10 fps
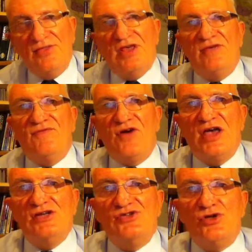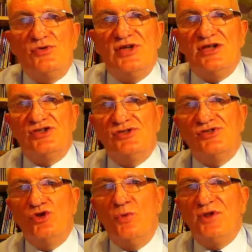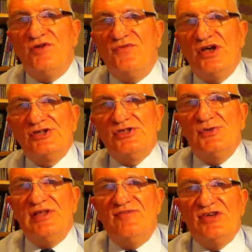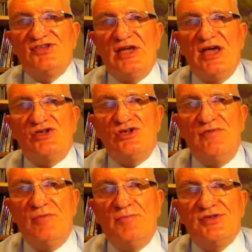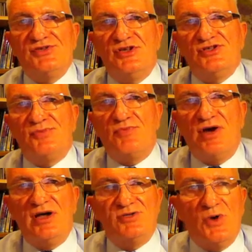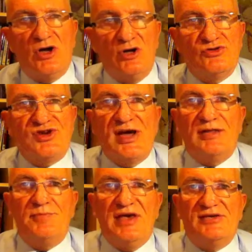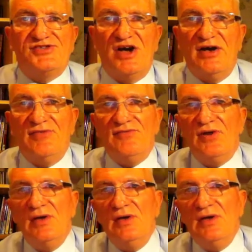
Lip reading: The phrase due diligence normally refers to an investigation of a business prior to a contract being signed.